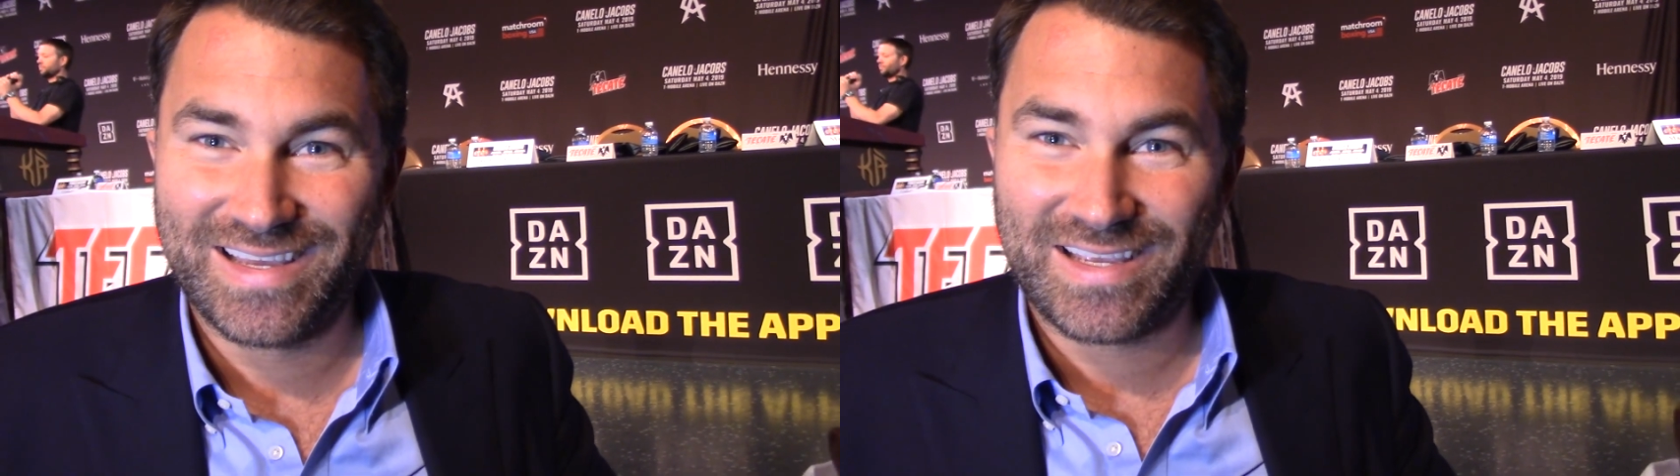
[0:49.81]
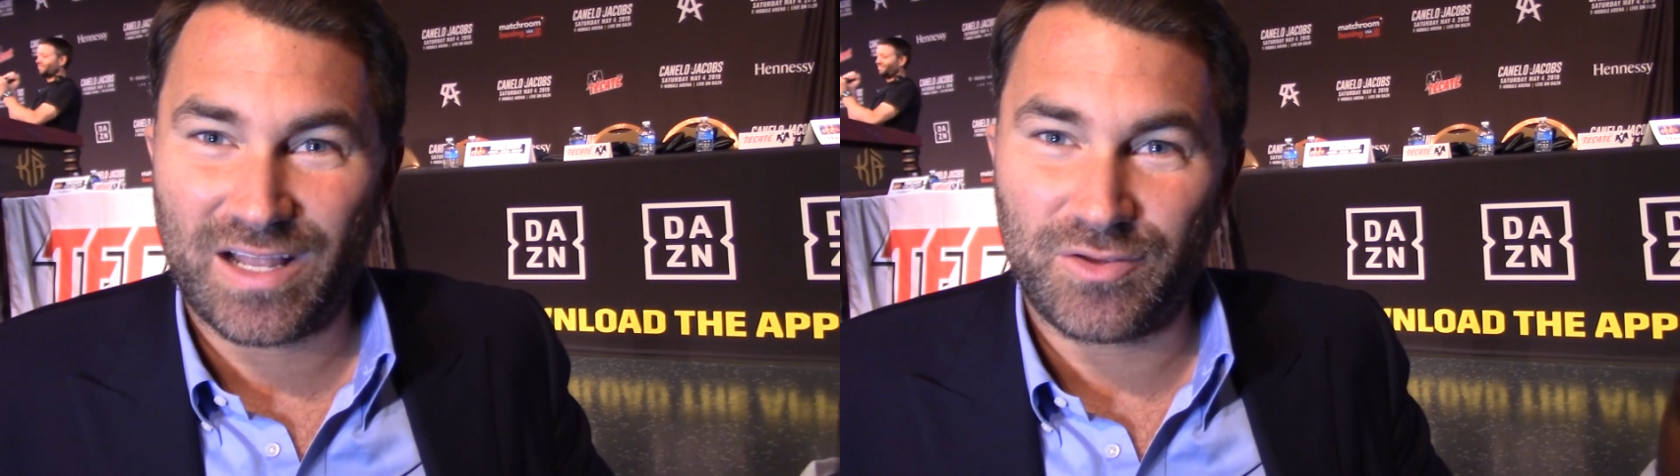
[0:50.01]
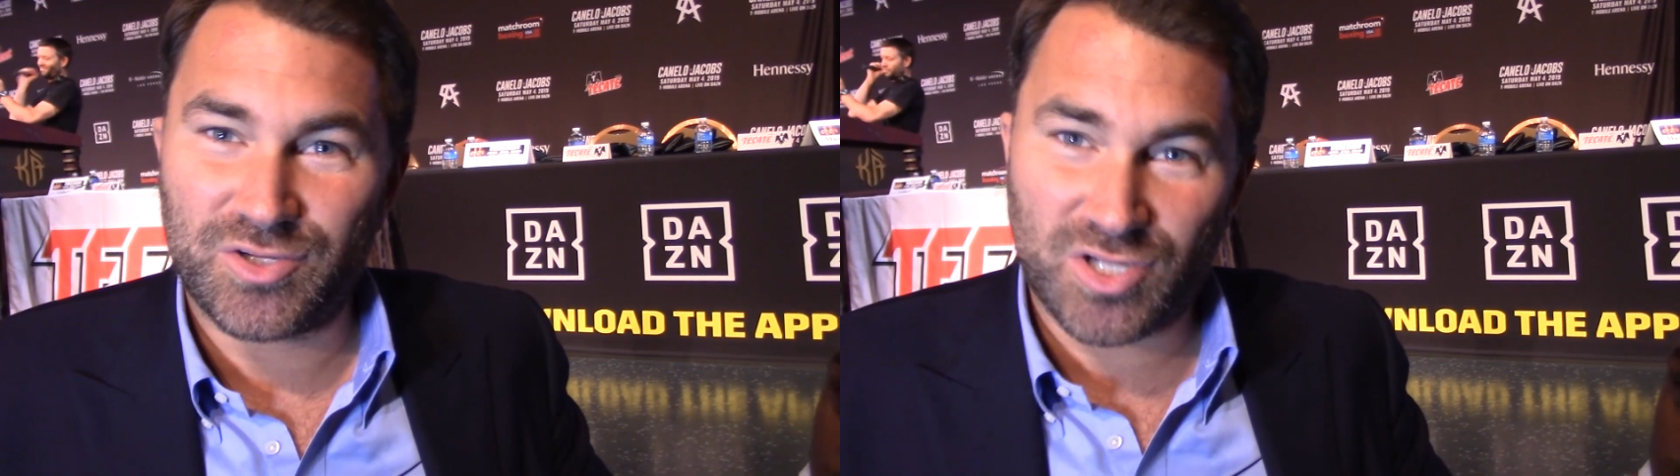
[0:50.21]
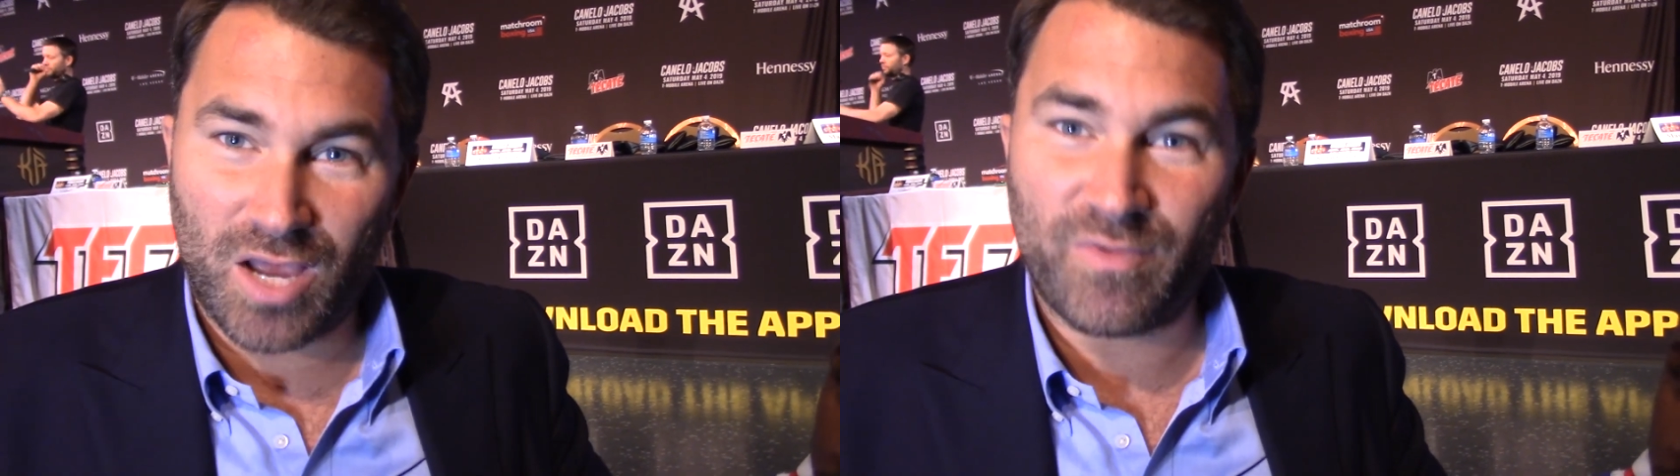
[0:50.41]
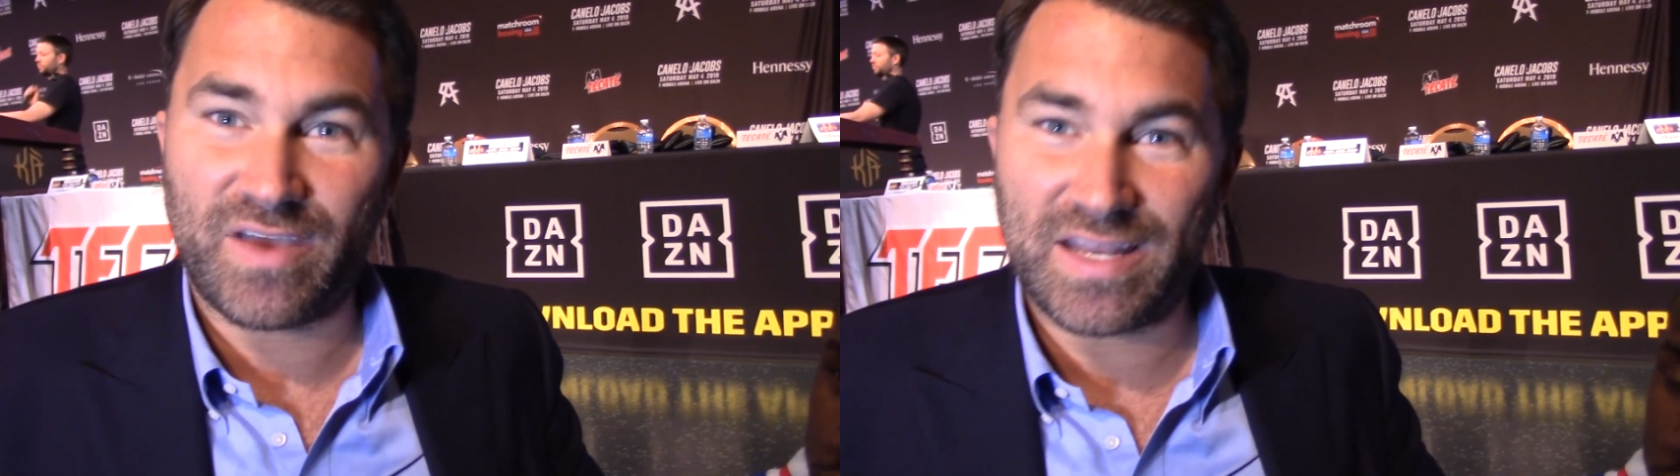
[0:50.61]
you know, you
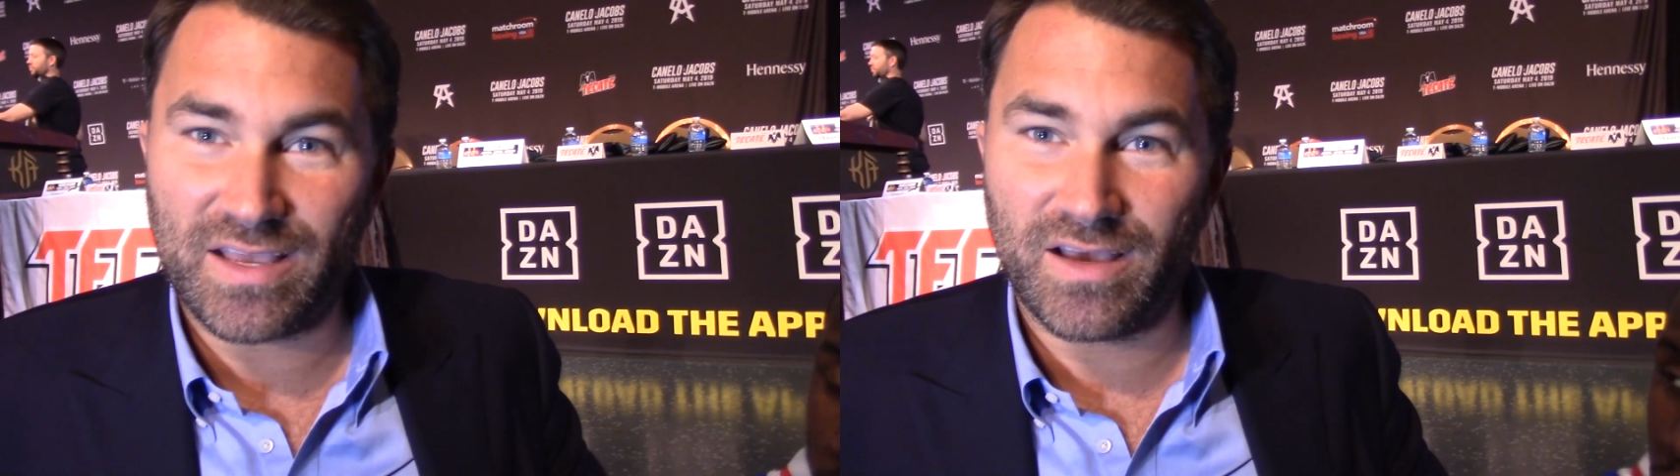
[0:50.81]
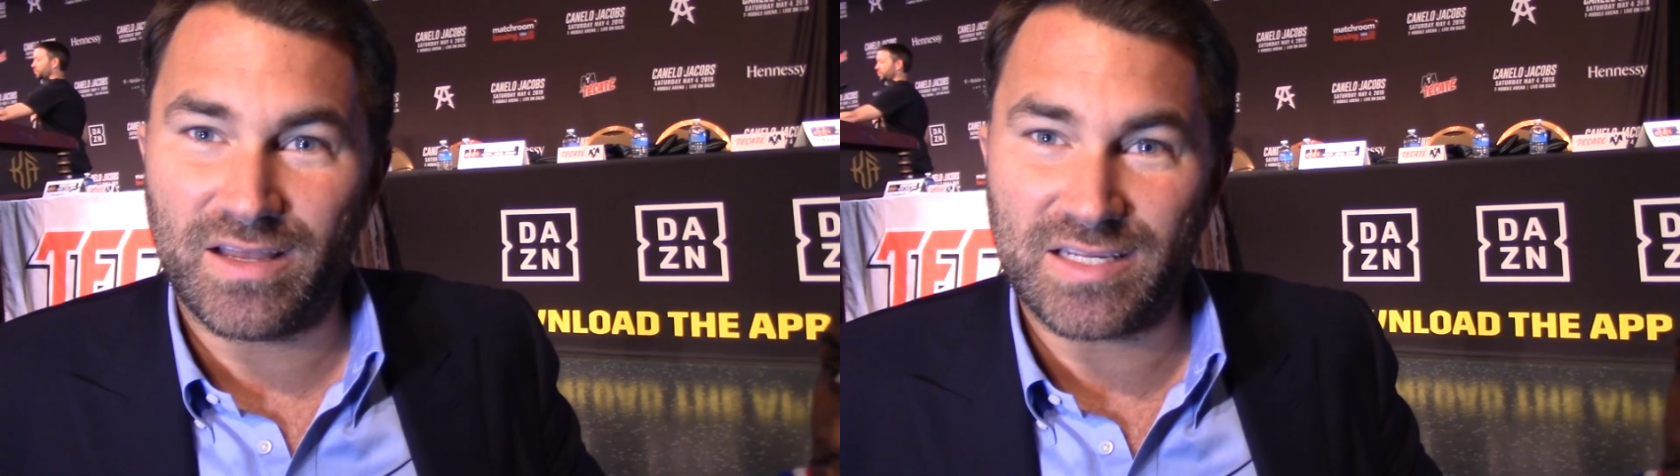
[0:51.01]
signed with Eddie Hearn.